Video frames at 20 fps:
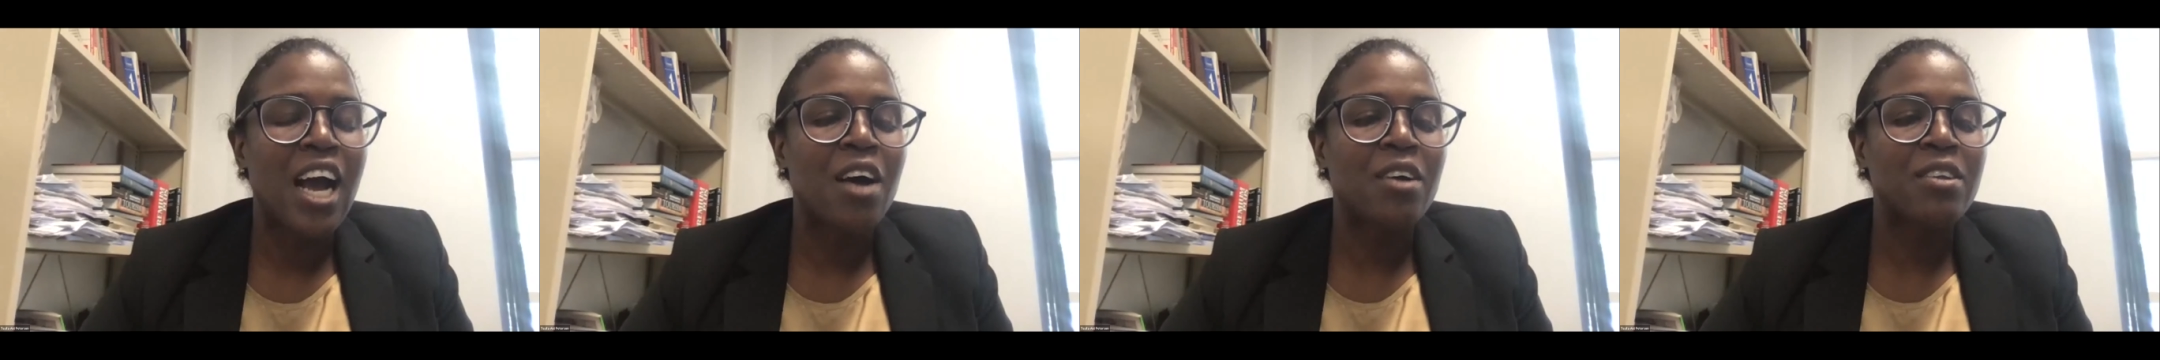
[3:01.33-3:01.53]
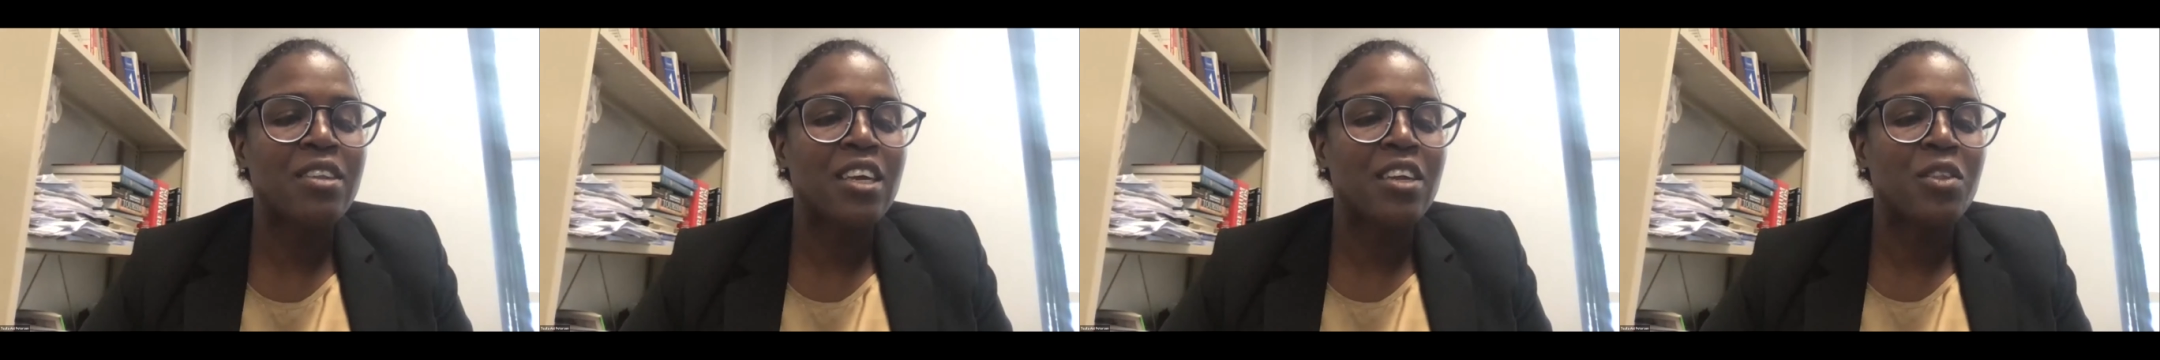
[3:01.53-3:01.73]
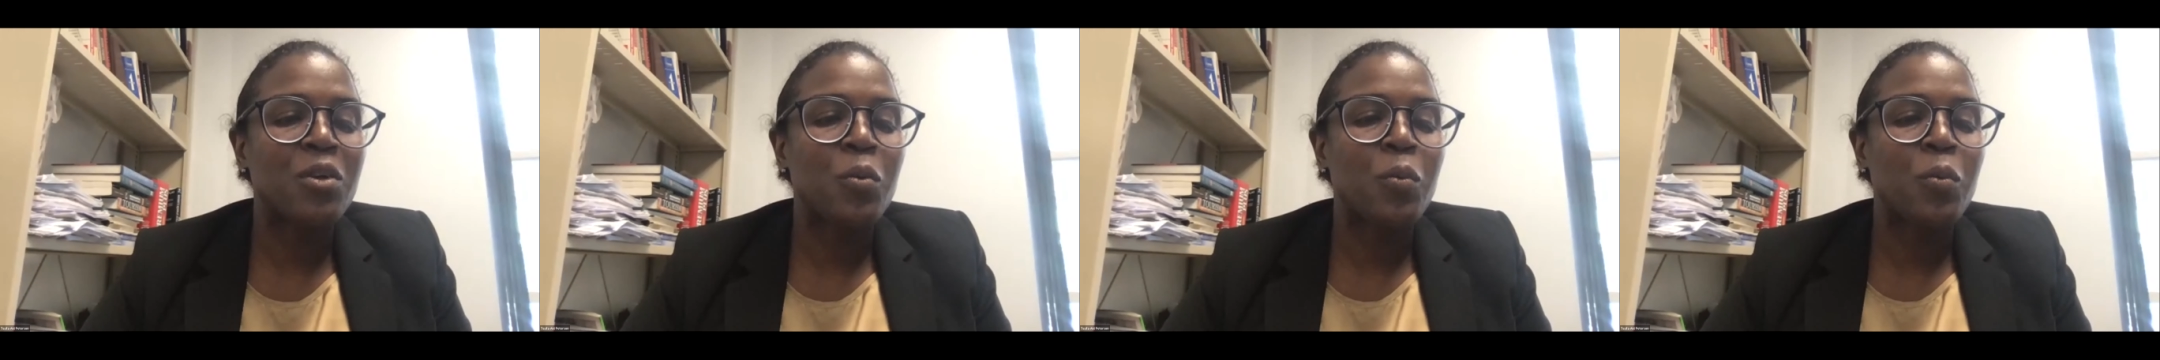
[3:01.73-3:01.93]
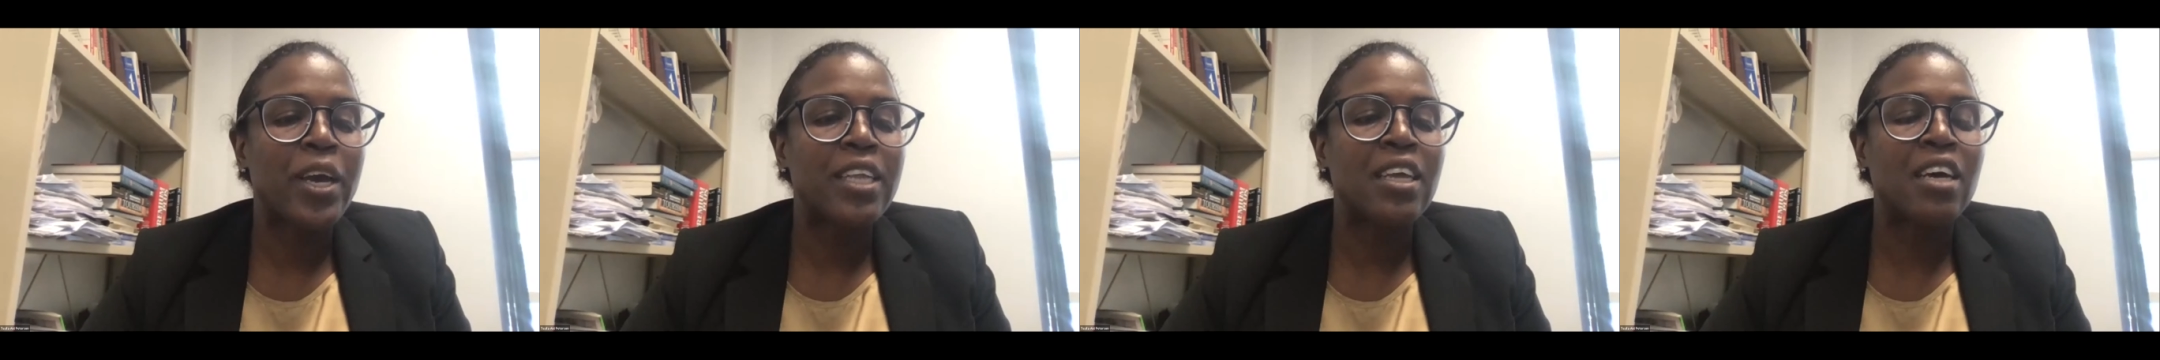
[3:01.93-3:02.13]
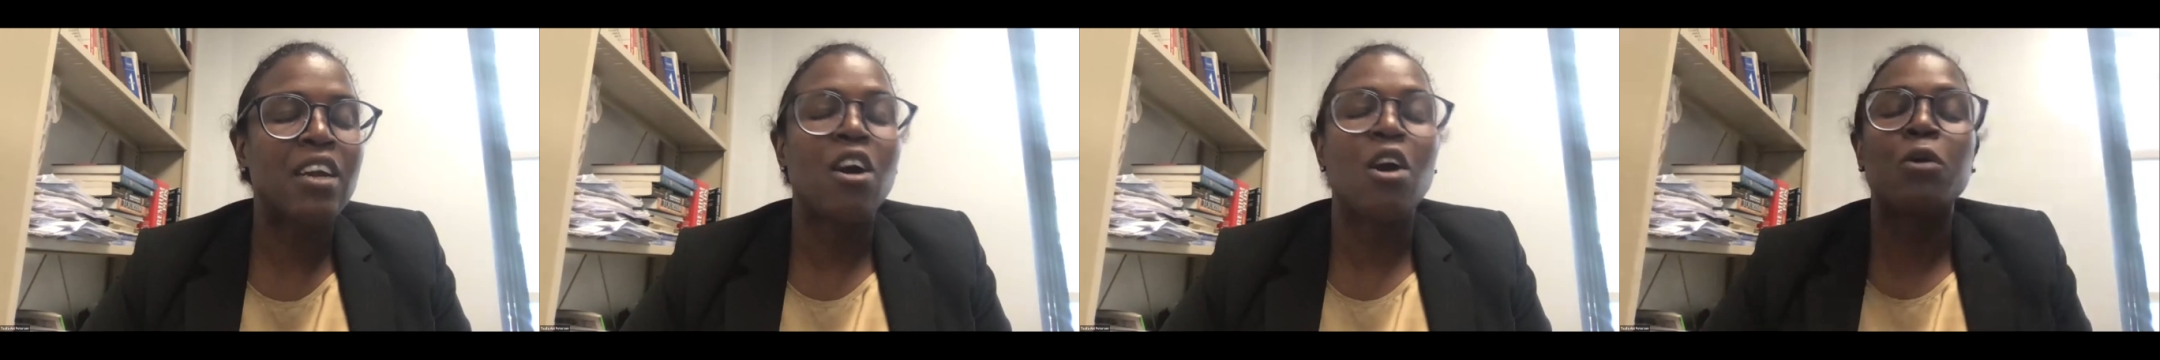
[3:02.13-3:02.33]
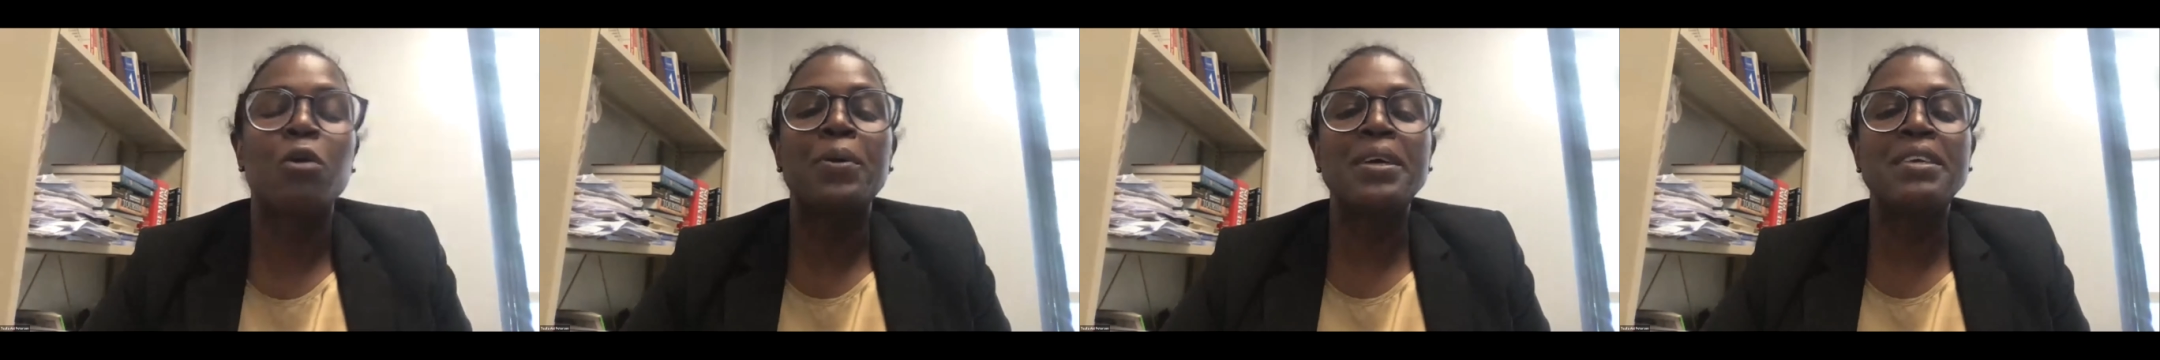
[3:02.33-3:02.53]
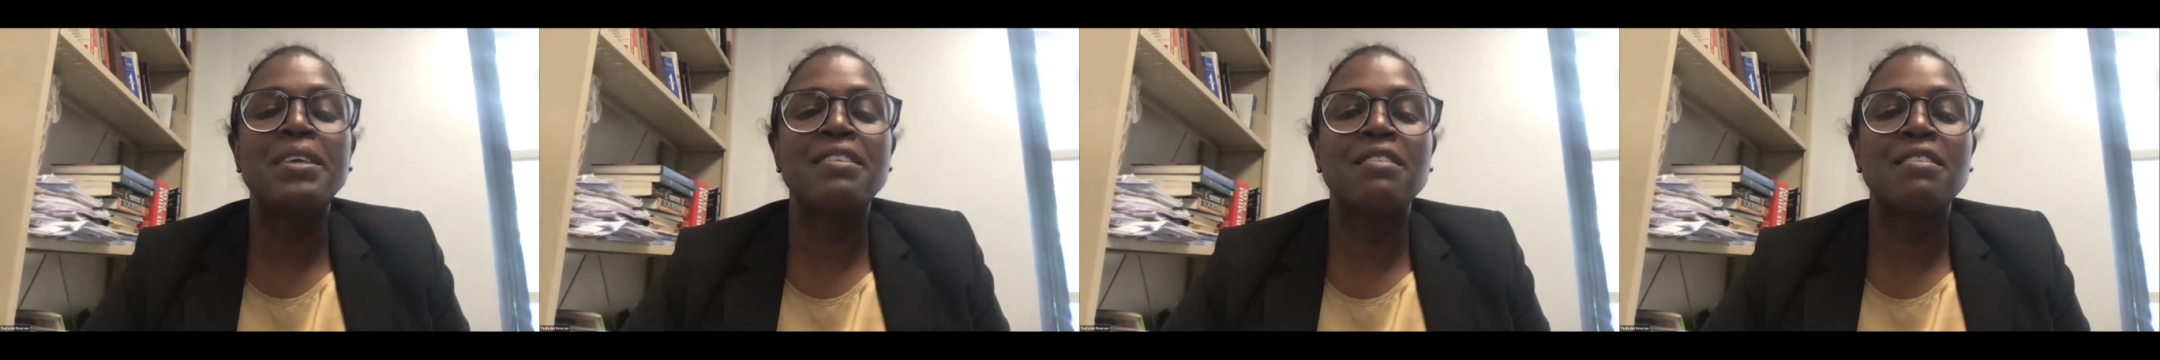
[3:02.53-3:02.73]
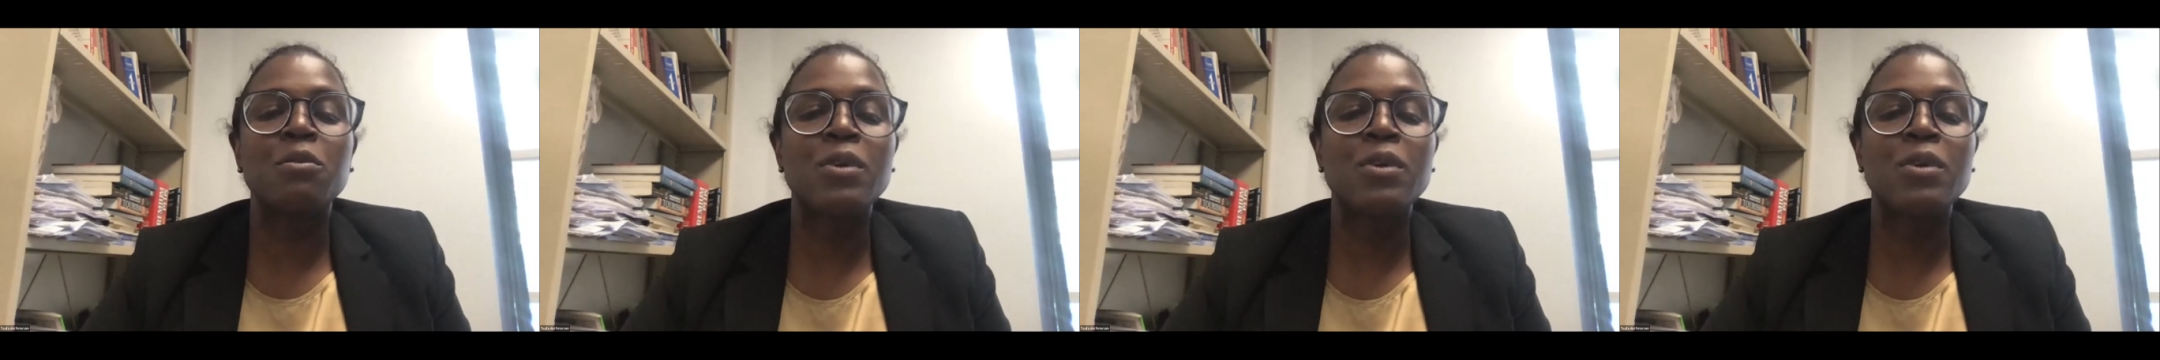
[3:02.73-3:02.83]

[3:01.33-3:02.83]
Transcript: out that the way that our west,